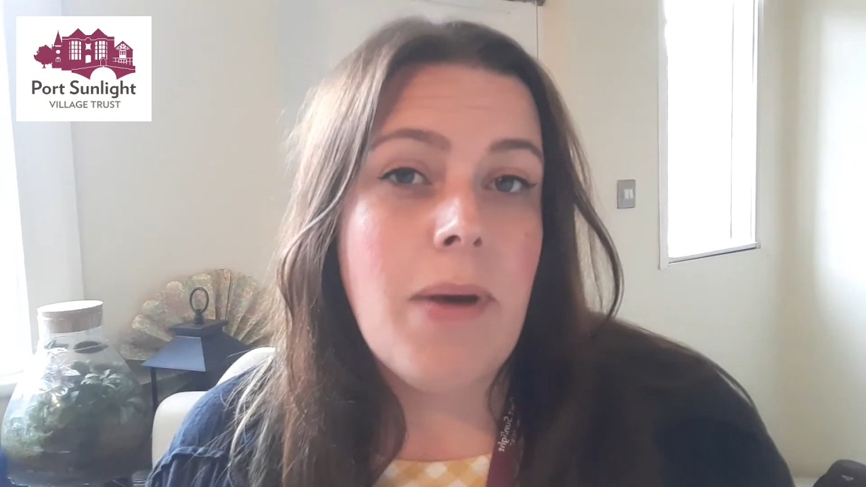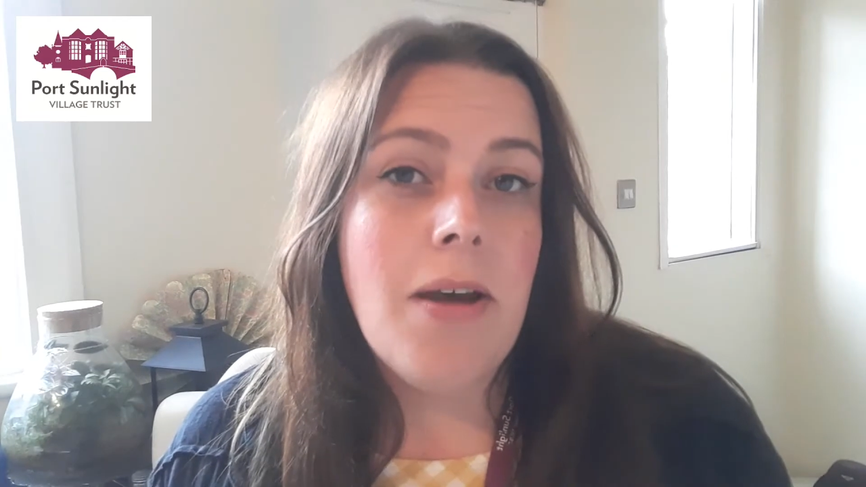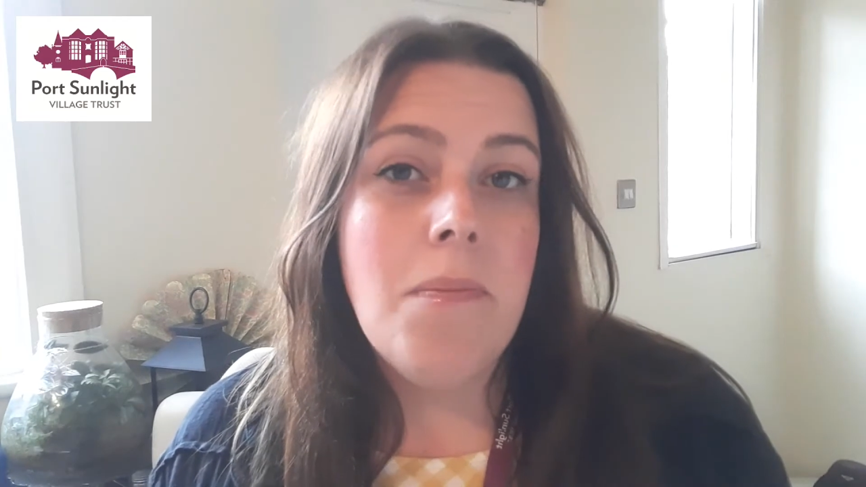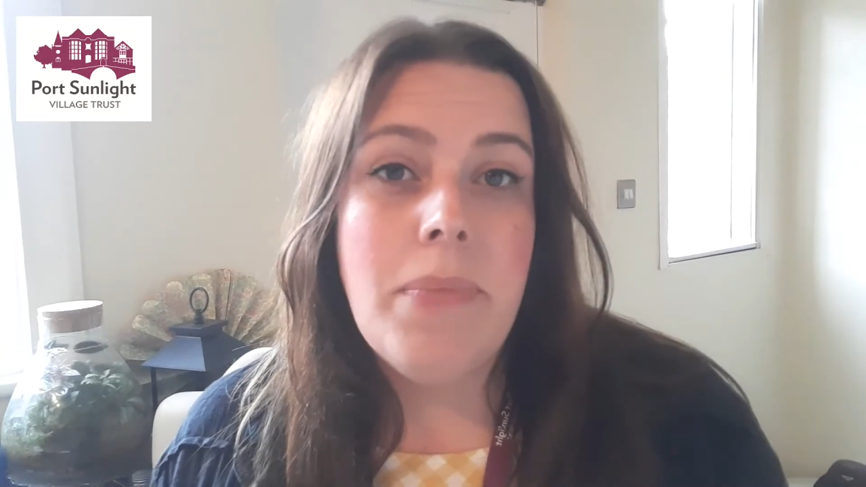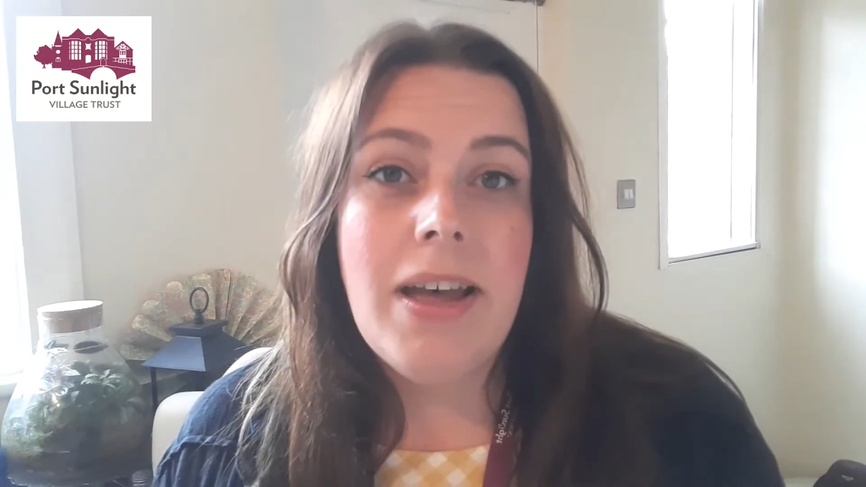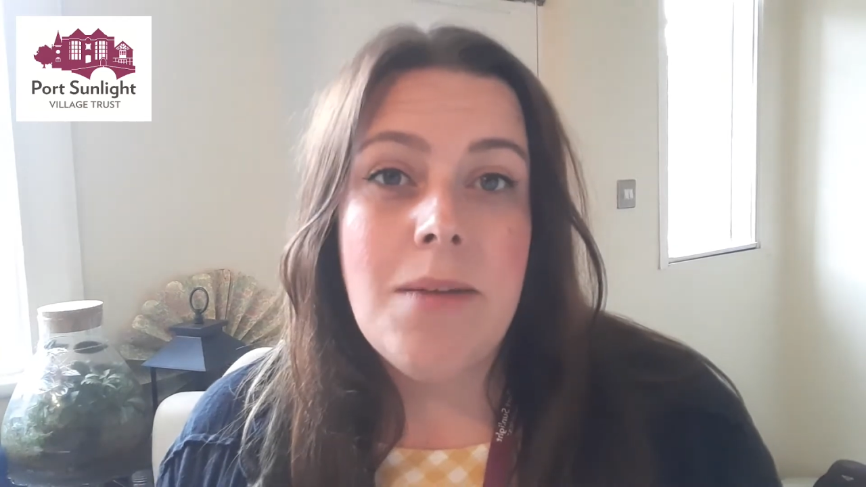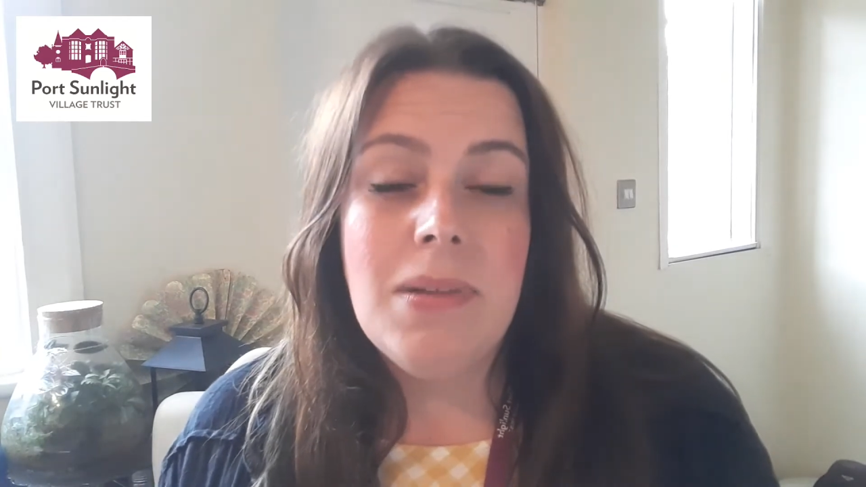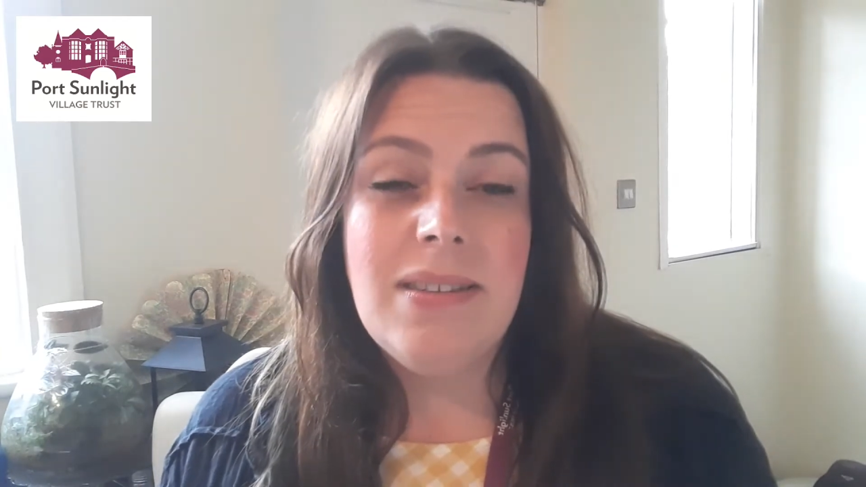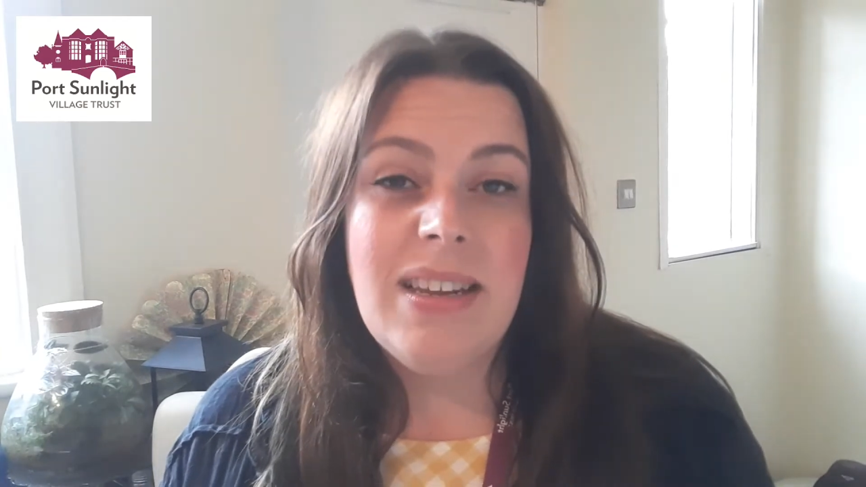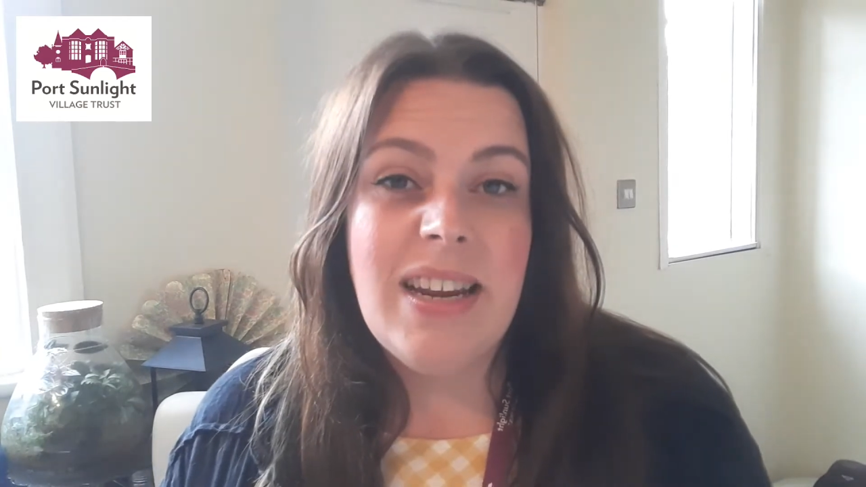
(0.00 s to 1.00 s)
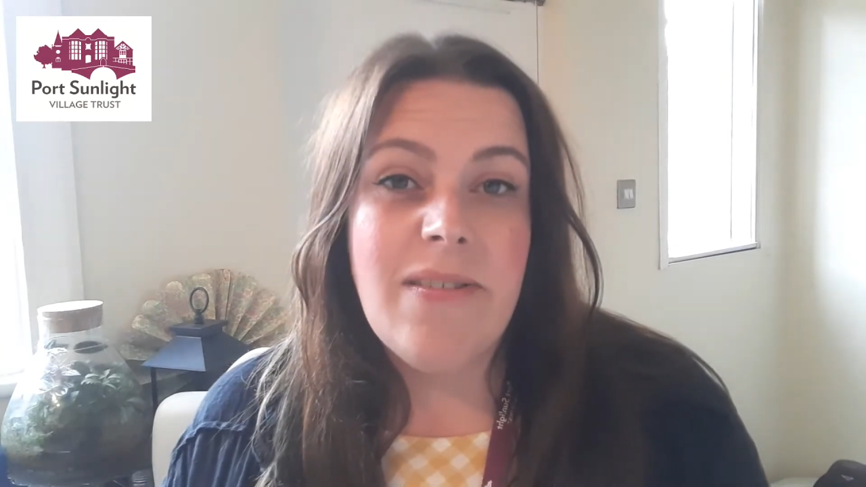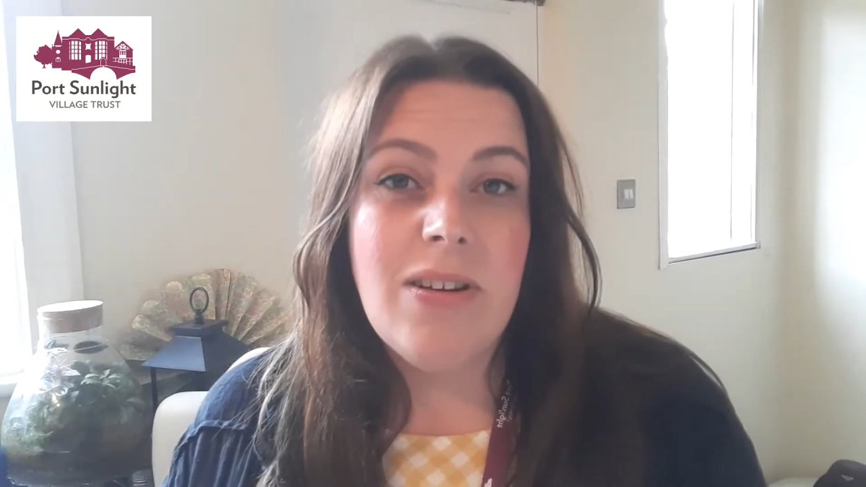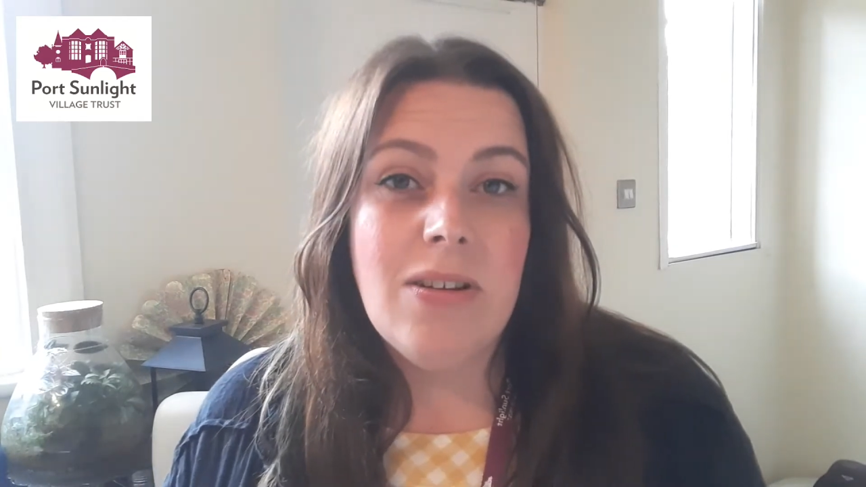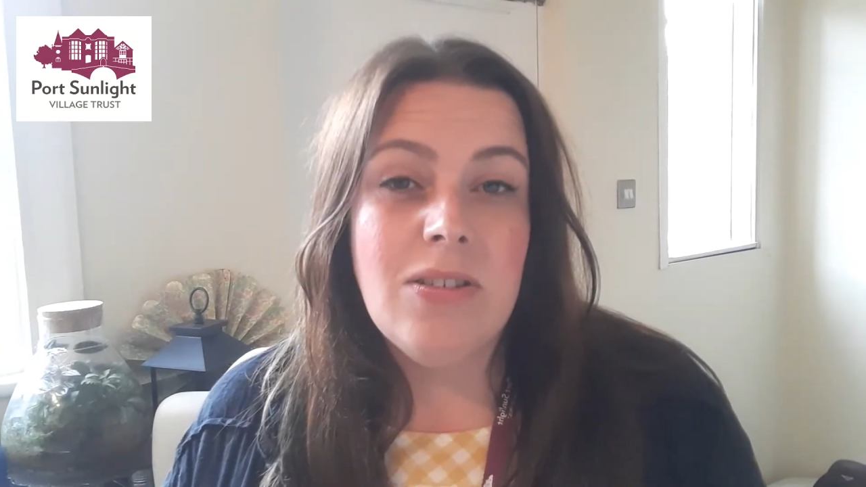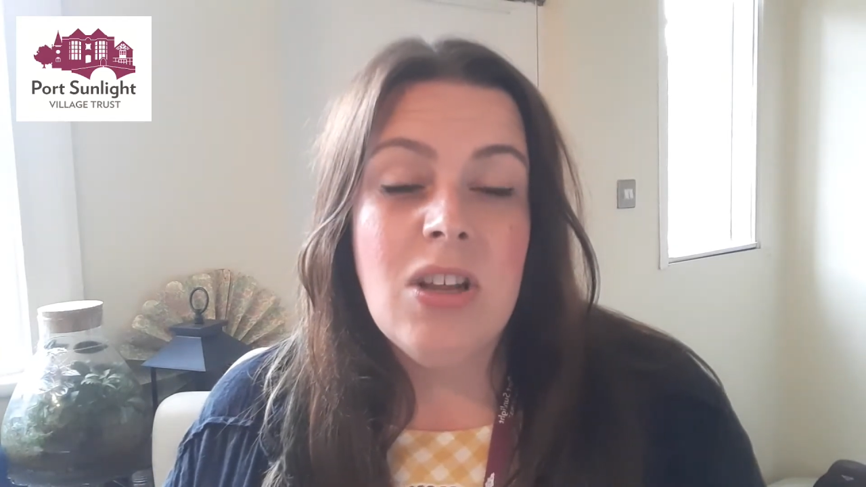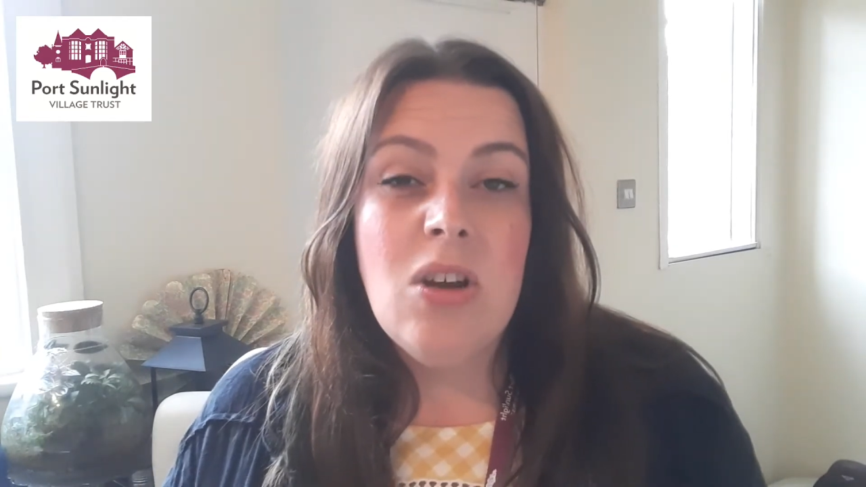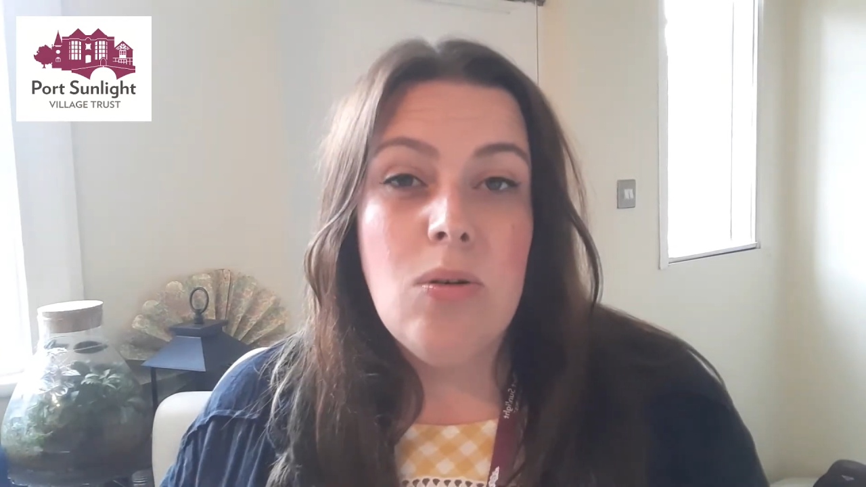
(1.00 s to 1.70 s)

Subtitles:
out and buy materials